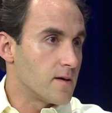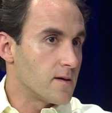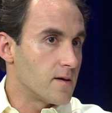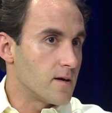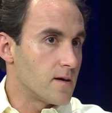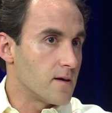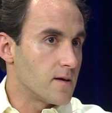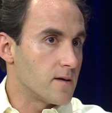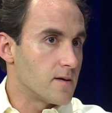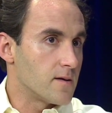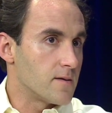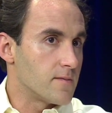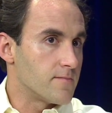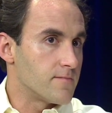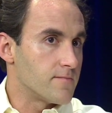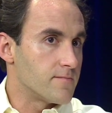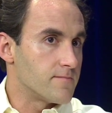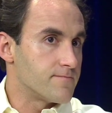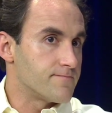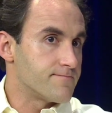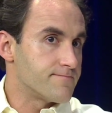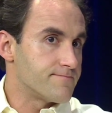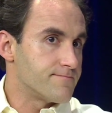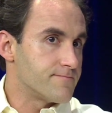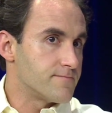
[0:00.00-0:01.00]

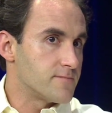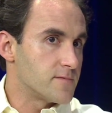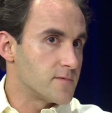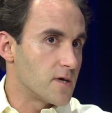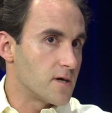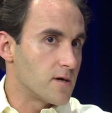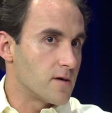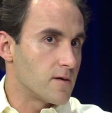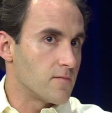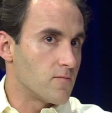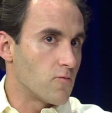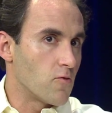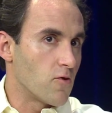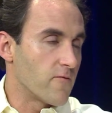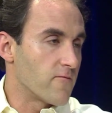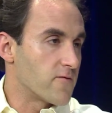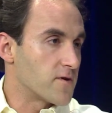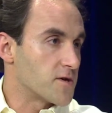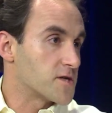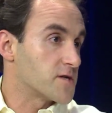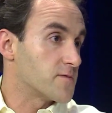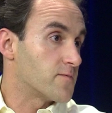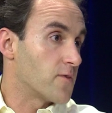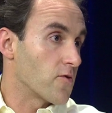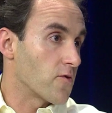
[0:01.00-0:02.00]
an
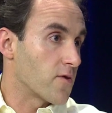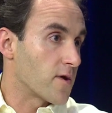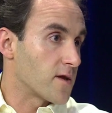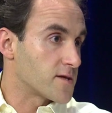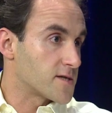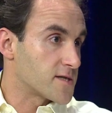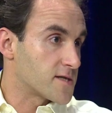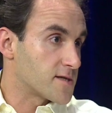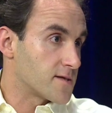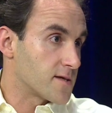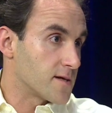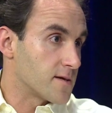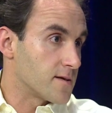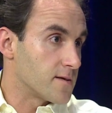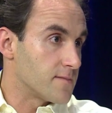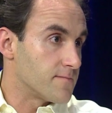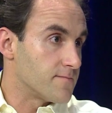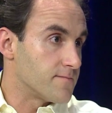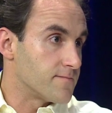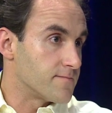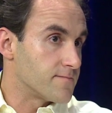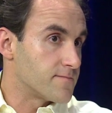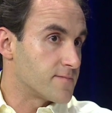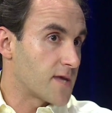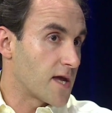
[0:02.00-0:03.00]
experienced
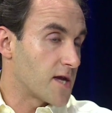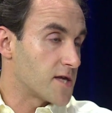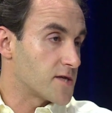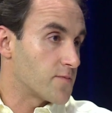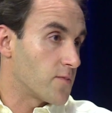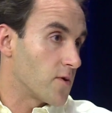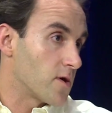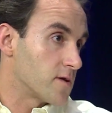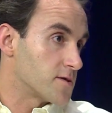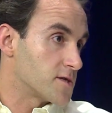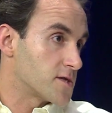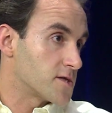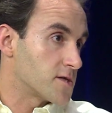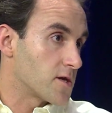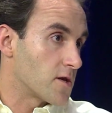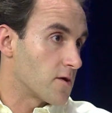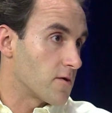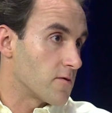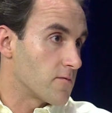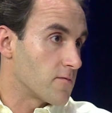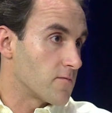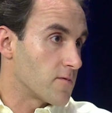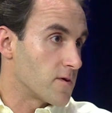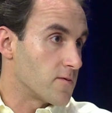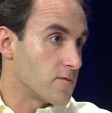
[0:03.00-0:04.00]
taste buds.
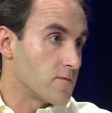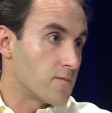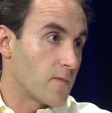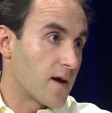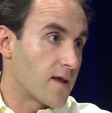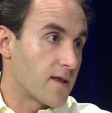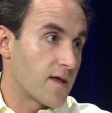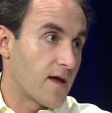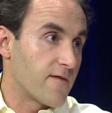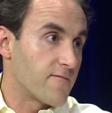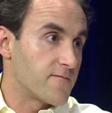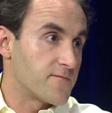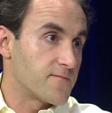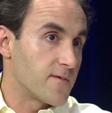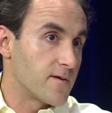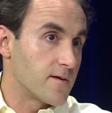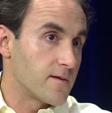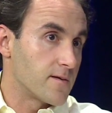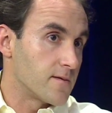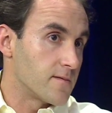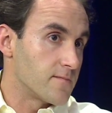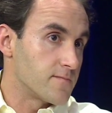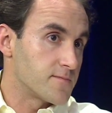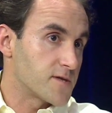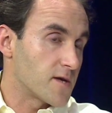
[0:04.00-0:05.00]
Where you might have
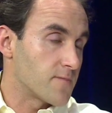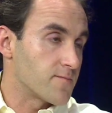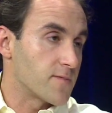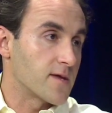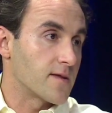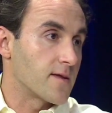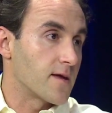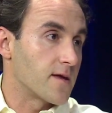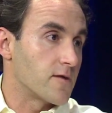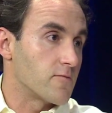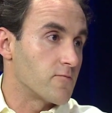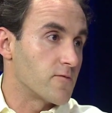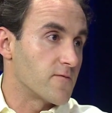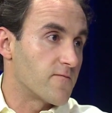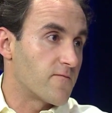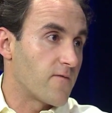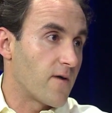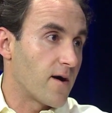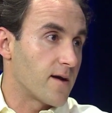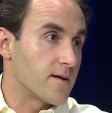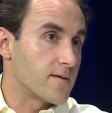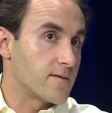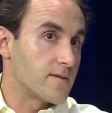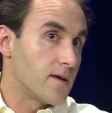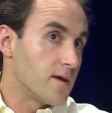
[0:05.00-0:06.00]
something that you would
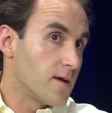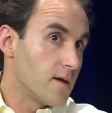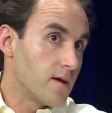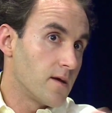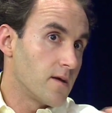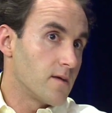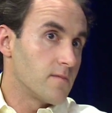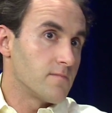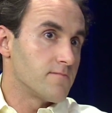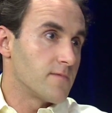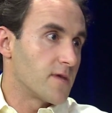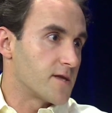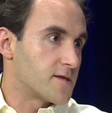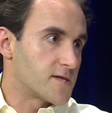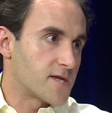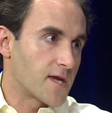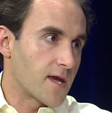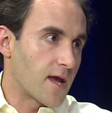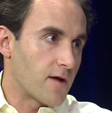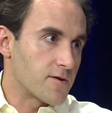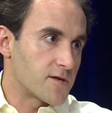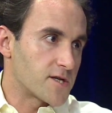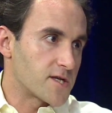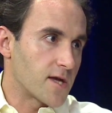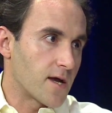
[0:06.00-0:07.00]
find, let's say,
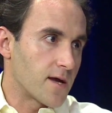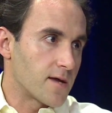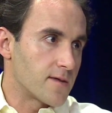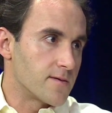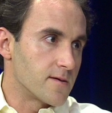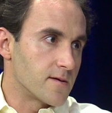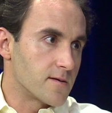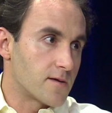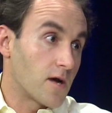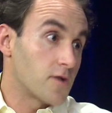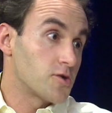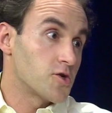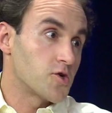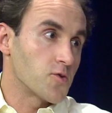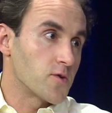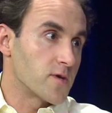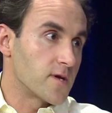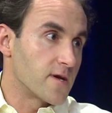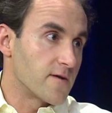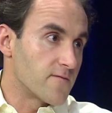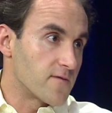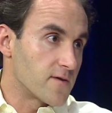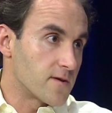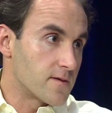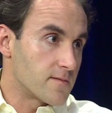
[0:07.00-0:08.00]
outside the country
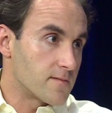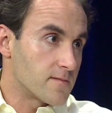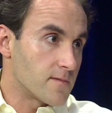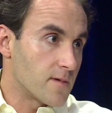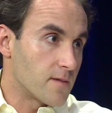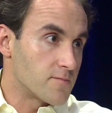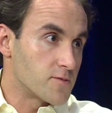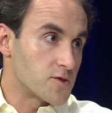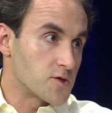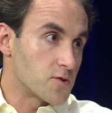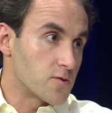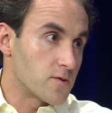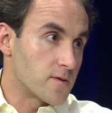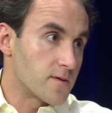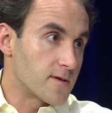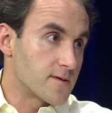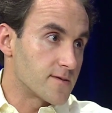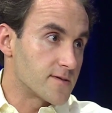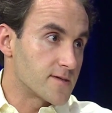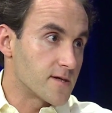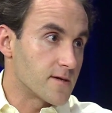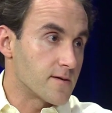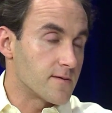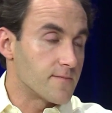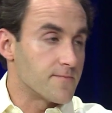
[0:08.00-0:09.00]
even. I'm sure that